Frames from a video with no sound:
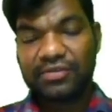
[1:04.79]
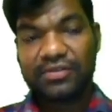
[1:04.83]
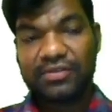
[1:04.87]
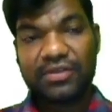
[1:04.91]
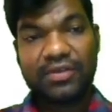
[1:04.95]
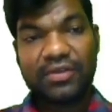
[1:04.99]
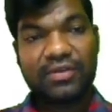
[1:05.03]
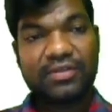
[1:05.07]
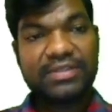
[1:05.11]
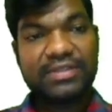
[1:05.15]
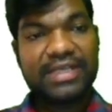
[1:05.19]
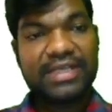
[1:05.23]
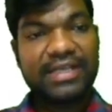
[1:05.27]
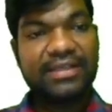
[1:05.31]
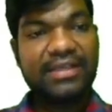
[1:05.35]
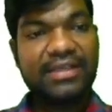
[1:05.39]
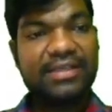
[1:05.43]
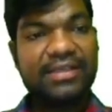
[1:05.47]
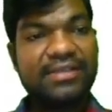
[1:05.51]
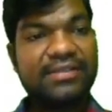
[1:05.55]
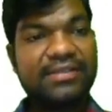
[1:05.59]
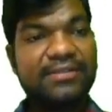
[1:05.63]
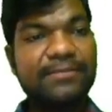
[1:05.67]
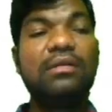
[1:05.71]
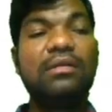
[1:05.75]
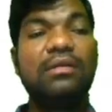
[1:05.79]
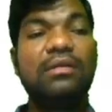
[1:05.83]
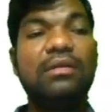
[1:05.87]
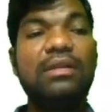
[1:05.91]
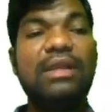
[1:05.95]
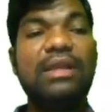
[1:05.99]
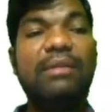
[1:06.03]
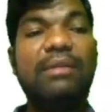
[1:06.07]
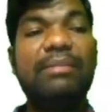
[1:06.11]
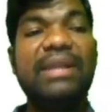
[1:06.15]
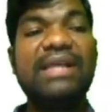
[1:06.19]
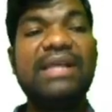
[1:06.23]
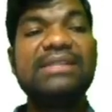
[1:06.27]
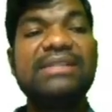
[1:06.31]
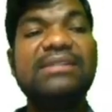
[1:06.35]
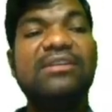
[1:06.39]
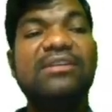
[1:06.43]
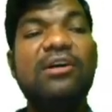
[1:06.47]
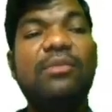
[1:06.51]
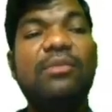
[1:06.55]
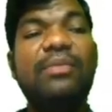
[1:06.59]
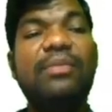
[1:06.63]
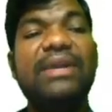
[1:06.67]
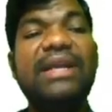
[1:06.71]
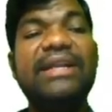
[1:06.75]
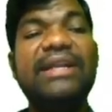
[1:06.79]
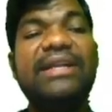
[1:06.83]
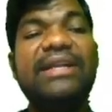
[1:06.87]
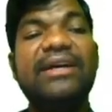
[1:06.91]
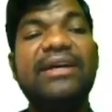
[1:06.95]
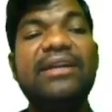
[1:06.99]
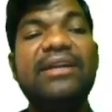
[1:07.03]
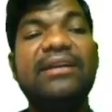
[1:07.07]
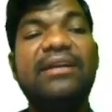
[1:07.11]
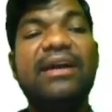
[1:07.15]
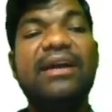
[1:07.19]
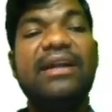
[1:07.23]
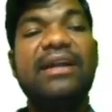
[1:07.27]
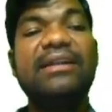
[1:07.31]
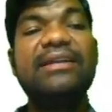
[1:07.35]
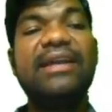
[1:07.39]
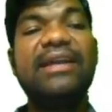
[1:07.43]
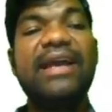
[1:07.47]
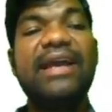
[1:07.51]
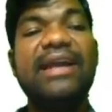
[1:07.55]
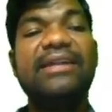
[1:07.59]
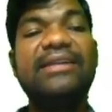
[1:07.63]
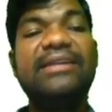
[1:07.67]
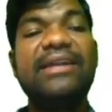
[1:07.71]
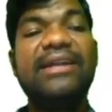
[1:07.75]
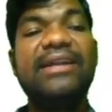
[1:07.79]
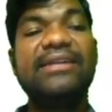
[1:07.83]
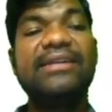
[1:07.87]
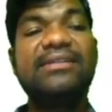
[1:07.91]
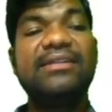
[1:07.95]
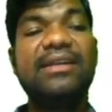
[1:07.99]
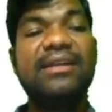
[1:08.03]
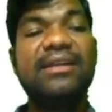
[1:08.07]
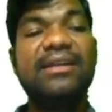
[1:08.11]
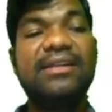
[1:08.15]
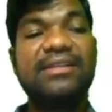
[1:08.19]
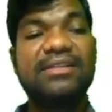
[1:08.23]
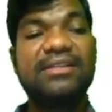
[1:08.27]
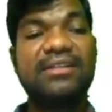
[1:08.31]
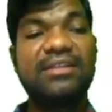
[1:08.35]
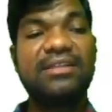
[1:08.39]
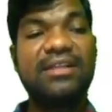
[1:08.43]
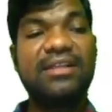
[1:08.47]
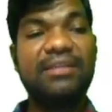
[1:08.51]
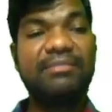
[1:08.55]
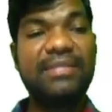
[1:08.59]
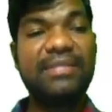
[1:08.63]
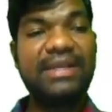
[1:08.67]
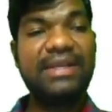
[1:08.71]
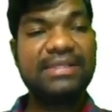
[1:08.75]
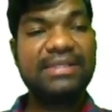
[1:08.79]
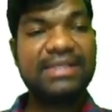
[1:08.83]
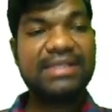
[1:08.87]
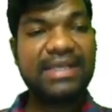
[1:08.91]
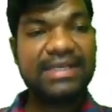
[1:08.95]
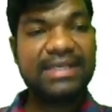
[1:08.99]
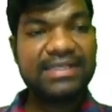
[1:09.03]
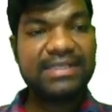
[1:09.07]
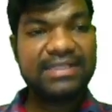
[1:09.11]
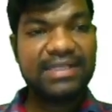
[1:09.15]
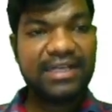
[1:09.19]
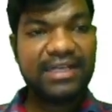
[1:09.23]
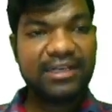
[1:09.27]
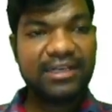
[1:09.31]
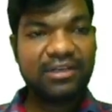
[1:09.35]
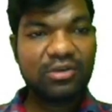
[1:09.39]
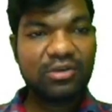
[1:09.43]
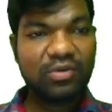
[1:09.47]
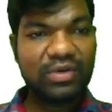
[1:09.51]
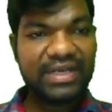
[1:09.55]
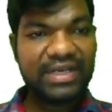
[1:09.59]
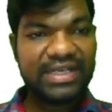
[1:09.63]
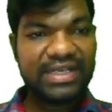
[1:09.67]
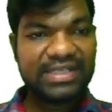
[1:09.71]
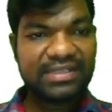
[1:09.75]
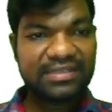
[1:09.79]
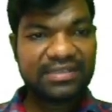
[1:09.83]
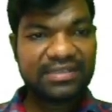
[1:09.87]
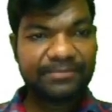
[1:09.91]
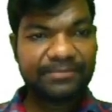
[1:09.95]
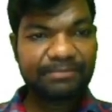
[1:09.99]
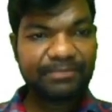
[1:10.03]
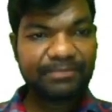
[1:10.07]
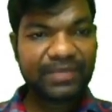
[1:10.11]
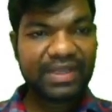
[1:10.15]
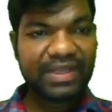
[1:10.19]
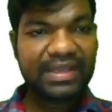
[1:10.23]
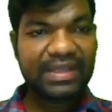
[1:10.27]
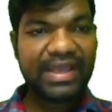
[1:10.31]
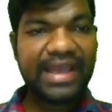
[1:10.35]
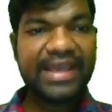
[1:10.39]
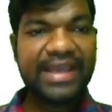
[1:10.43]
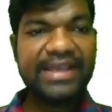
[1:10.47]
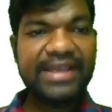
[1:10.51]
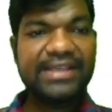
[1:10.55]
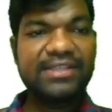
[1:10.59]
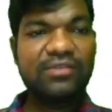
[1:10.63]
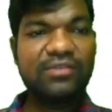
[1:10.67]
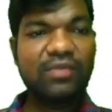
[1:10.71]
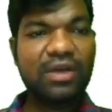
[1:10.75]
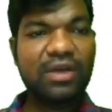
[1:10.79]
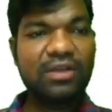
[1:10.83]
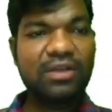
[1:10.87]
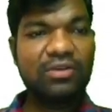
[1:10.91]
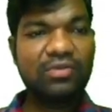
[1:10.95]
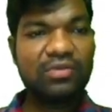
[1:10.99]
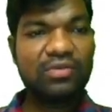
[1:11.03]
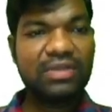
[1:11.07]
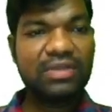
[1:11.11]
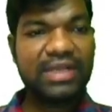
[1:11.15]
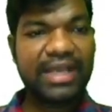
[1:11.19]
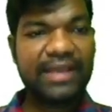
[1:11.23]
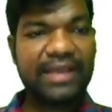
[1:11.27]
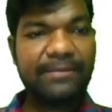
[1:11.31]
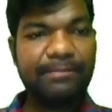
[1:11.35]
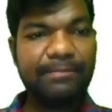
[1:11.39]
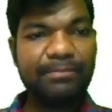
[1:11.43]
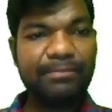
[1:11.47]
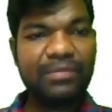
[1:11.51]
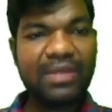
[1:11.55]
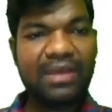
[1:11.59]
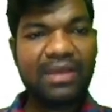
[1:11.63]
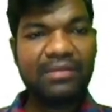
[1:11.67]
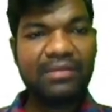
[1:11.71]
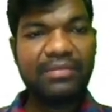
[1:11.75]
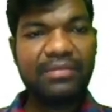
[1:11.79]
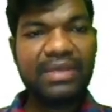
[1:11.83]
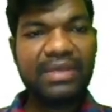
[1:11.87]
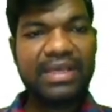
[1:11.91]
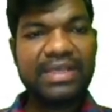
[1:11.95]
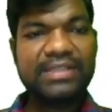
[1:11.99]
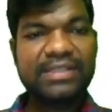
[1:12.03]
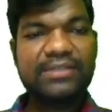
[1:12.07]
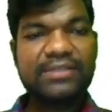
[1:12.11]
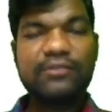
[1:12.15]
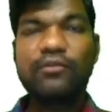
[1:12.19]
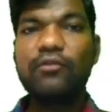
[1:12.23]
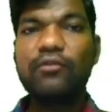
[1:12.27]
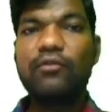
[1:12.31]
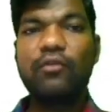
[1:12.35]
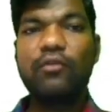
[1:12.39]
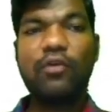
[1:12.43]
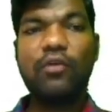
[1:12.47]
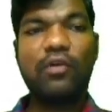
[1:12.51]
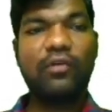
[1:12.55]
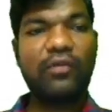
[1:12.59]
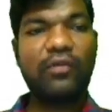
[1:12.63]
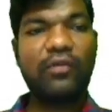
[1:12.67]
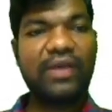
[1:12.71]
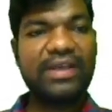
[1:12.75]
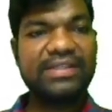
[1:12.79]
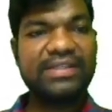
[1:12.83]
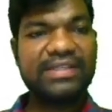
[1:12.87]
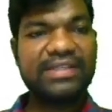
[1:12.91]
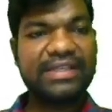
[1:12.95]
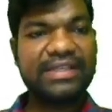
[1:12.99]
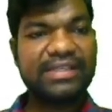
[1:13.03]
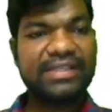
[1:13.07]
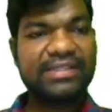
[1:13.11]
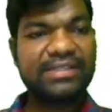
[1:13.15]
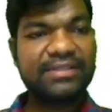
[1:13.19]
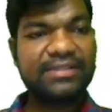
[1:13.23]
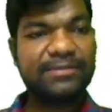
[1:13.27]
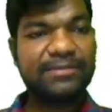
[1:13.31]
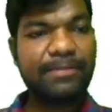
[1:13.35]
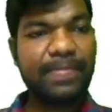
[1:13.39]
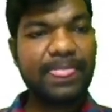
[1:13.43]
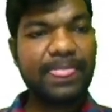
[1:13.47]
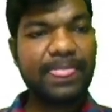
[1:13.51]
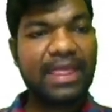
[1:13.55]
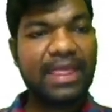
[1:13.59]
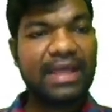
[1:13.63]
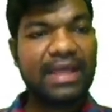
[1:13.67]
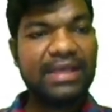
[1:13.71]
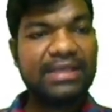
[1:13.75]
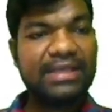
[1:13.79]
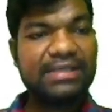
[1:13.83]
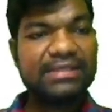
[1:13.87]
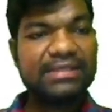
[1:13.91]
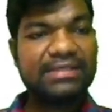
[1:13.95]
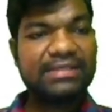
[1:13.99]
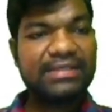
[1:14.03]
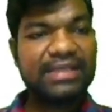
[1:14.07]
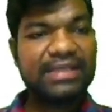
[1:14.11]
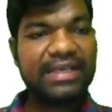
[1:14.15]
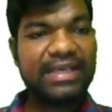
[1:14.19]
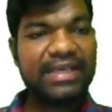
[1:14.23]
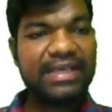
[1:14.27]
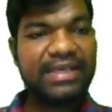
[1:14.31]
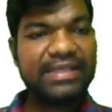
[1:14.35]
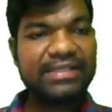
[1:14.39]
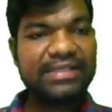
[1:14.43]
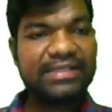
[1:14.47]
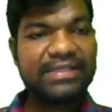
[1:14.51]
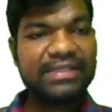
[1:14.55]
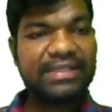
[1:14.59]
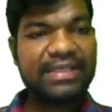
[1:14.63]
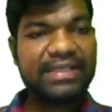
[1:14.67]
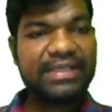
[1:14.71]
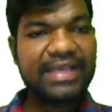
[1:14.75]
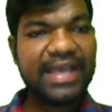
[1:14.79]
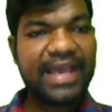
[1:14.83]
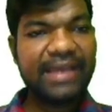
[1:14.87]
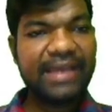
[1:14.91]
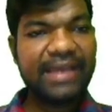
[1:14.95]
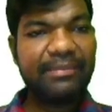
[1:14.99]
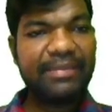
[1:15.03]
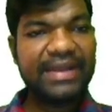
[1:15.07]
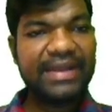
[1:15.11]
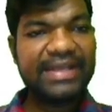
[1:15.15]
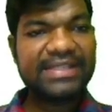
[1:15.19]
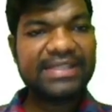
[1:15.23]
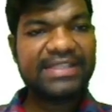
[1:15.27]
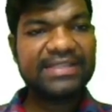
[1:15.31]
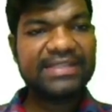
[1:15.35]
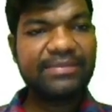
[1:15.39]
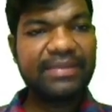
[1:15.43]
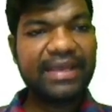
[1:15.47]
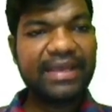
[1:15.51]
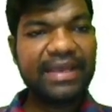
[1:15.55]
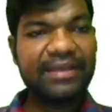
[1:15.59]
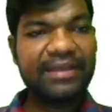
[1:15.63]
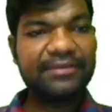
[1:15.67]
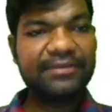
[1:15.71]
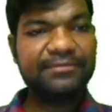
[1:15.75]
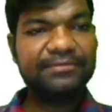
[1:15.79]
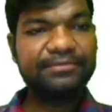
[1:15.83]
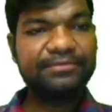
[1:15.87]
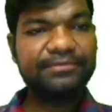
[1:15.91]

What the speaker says: So check this. The plus operator concatenates the list. That means consider two lists. A is 1 2 3, B is 4 5 6, C is A plus B.